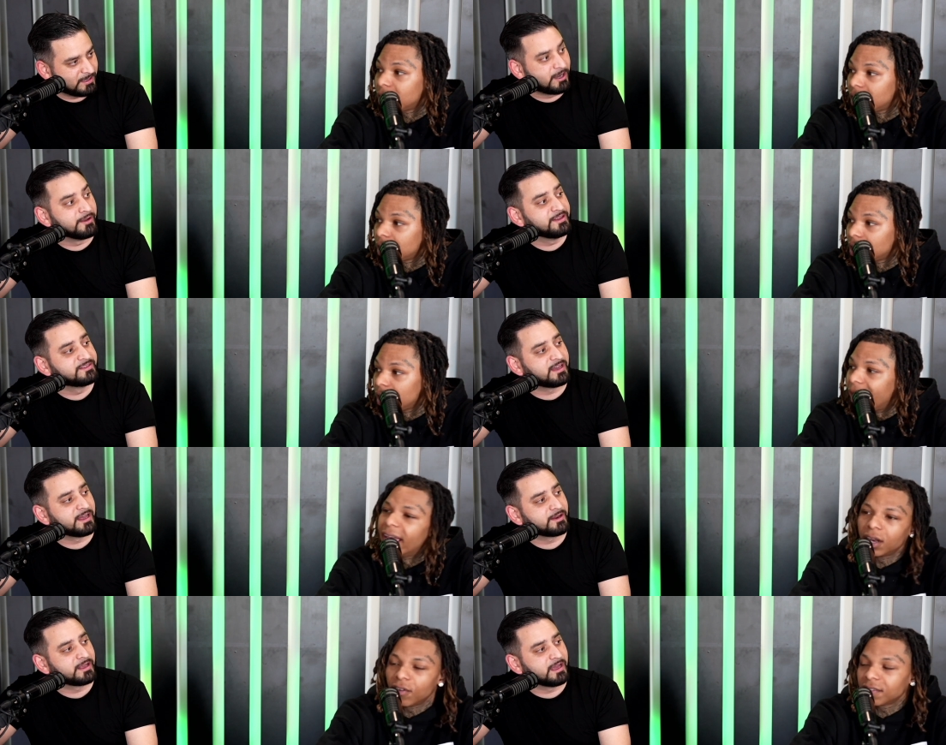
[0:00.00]
Speaker 1: Oh, East Side
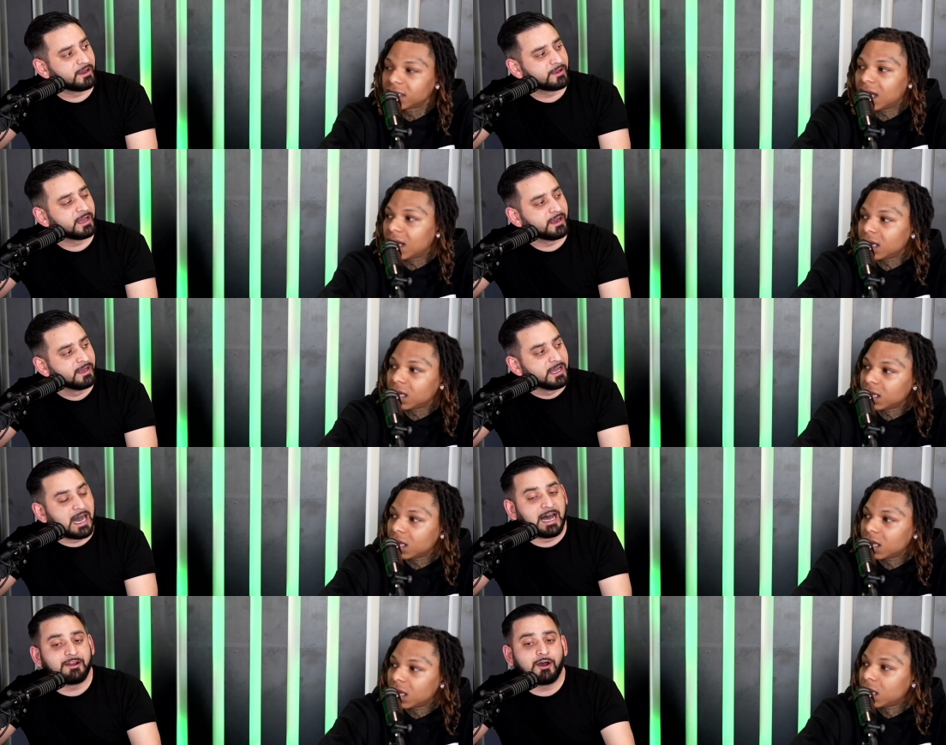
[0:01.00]
and okay, North Side. Okay.
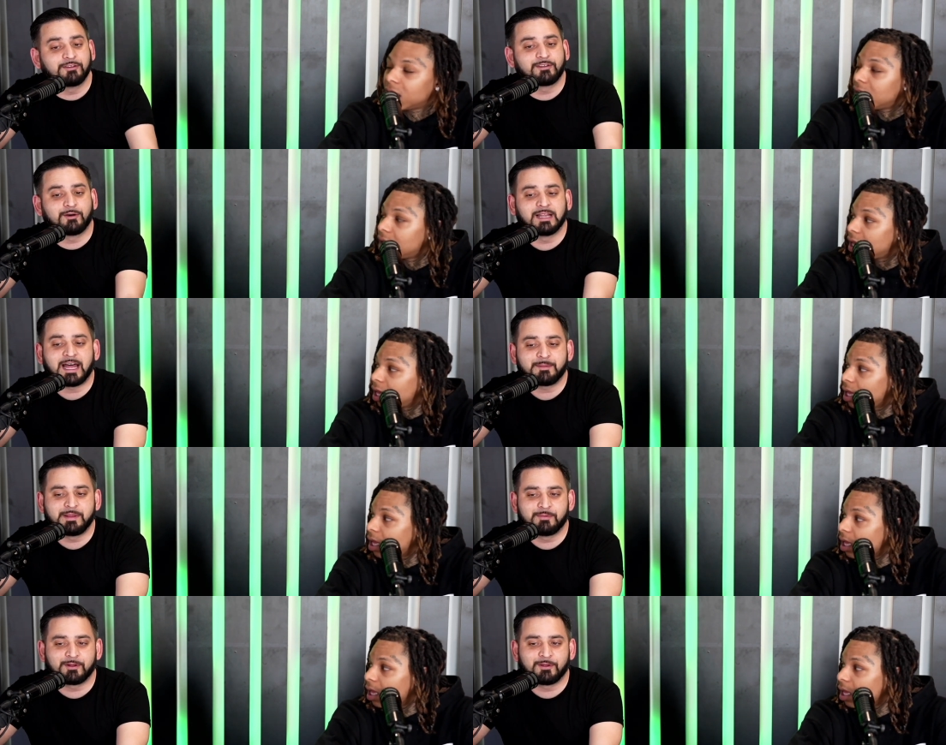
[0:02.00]
I know. So a lot of
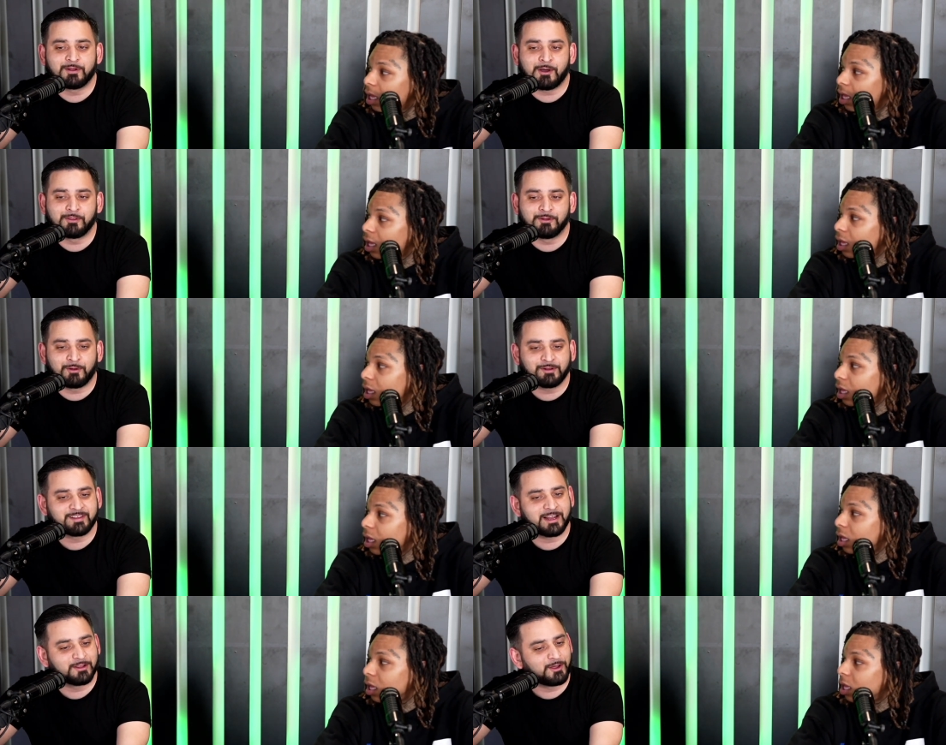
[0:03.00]
people don't know the North
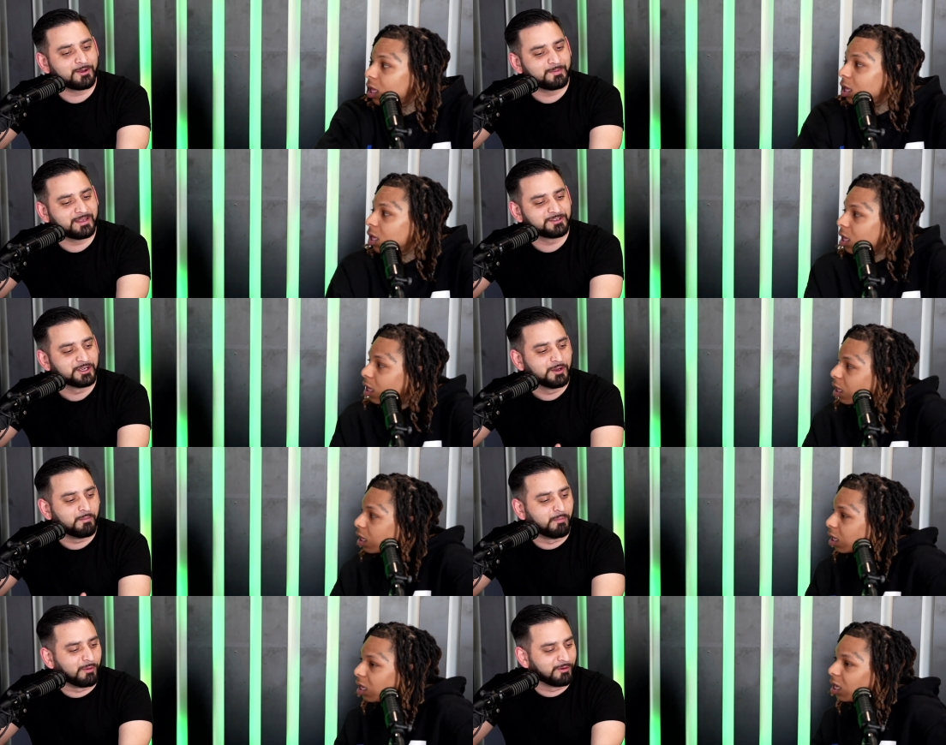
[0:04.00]
Side of Long Beach
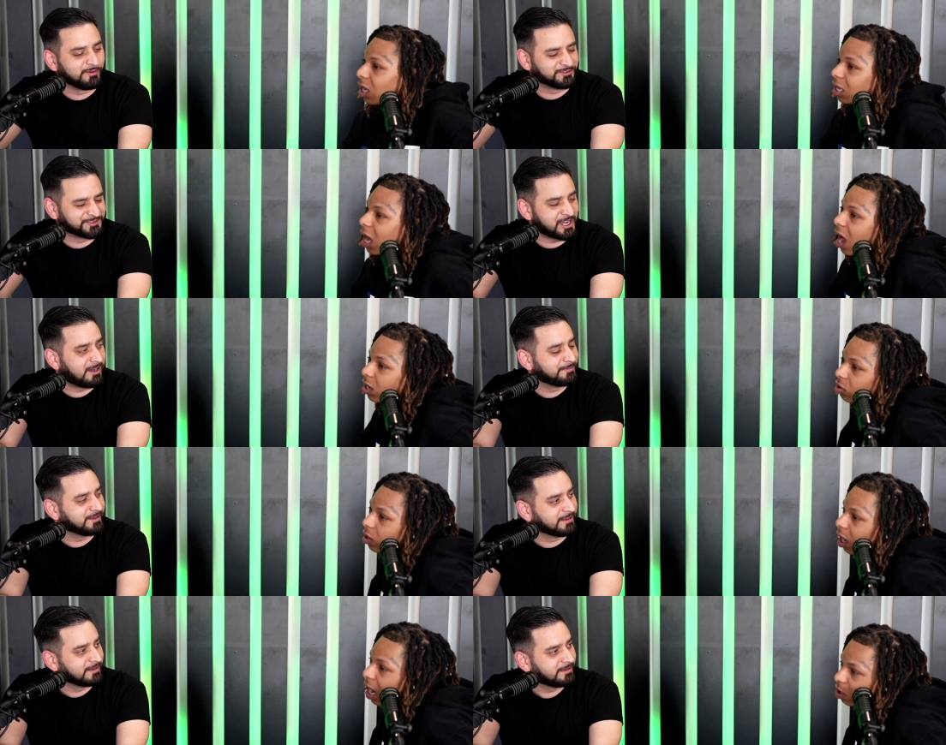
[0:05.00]
borders yeah, nah, Compton. I grew,
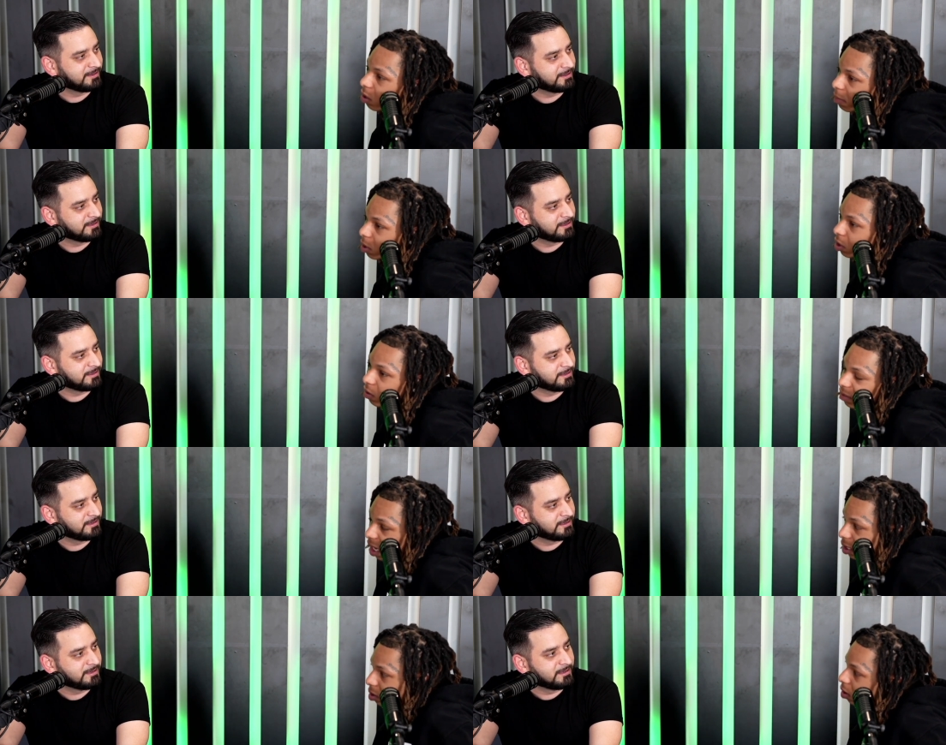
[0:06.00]
up,
Speaker 2: I grew up on the North
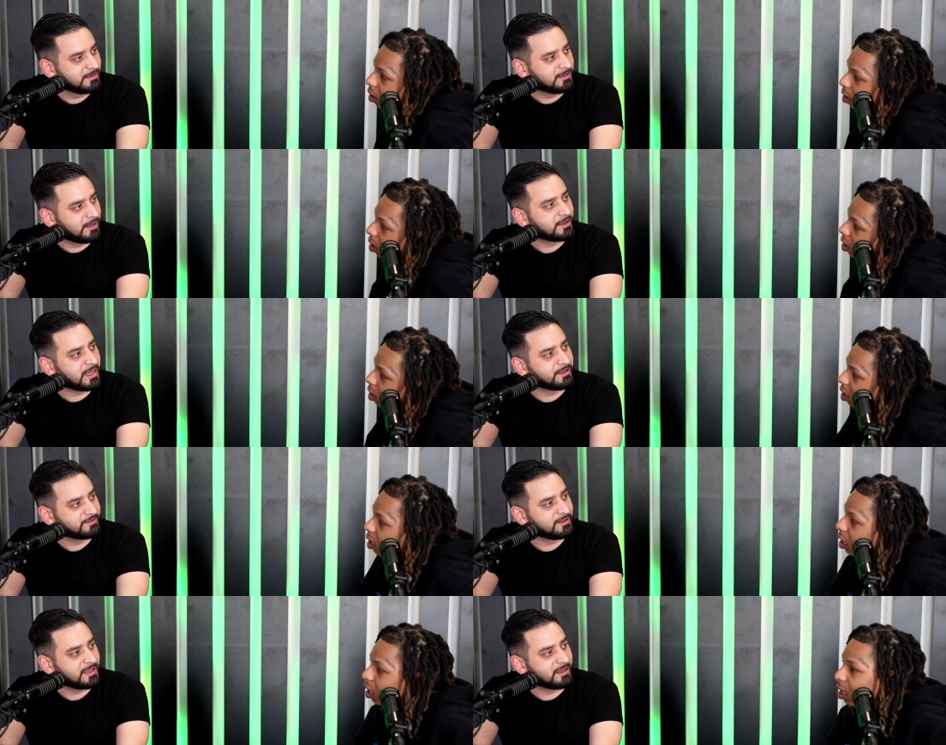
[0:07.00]
Side too, though. Okay,
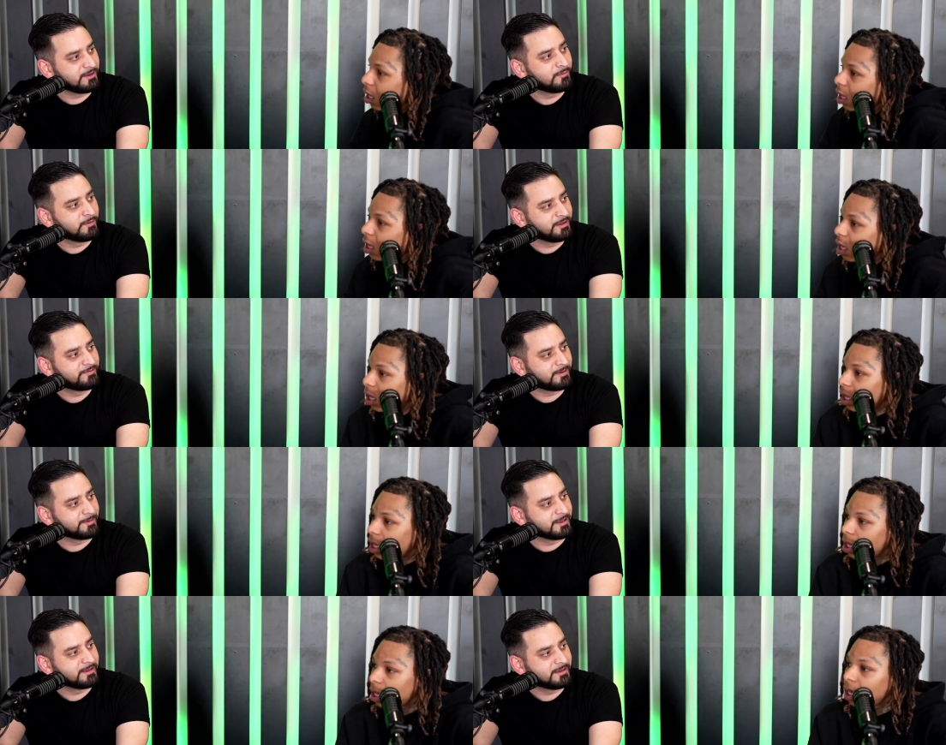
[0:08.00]
so yeah. yeah,
Speaker 1: you're really from
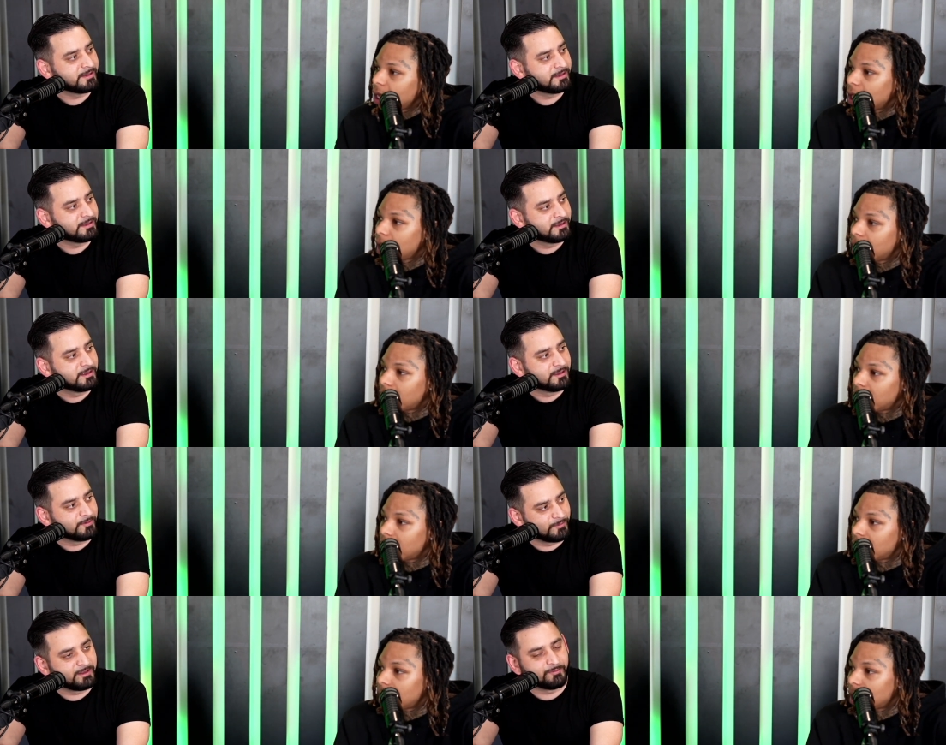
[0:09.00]
it. Yeah.
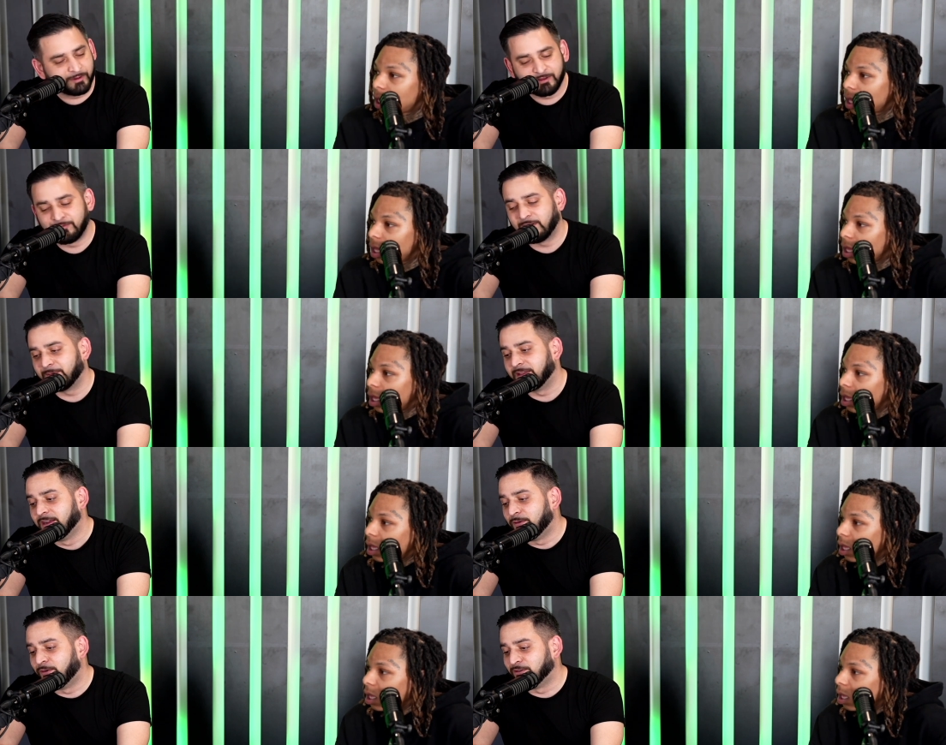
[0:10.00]
Really, really from it.
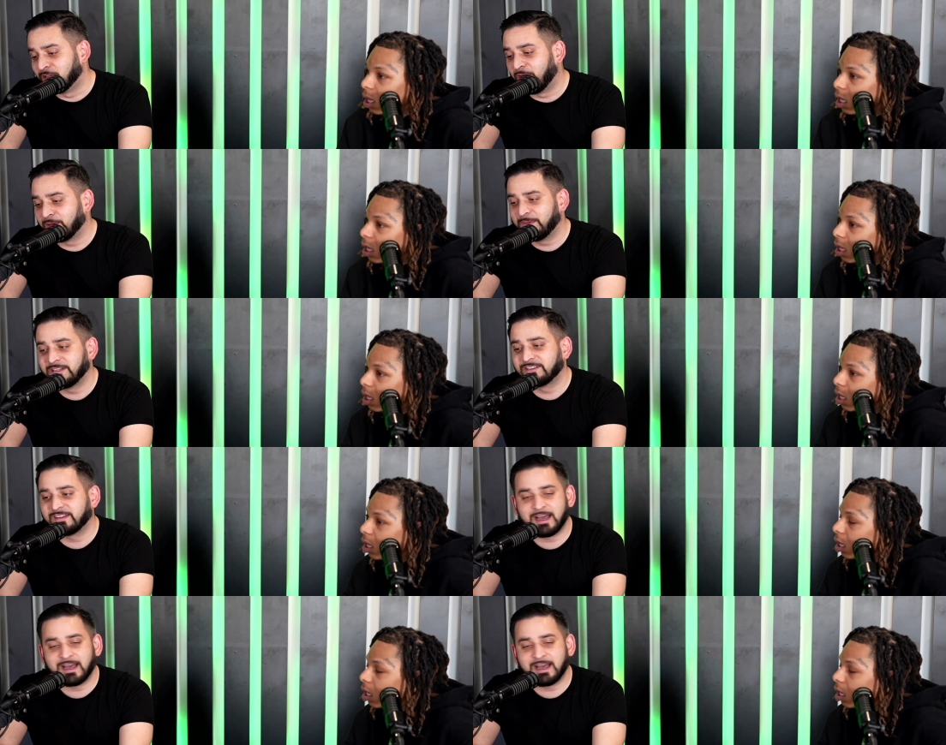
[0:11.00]
Well, Long Beach is an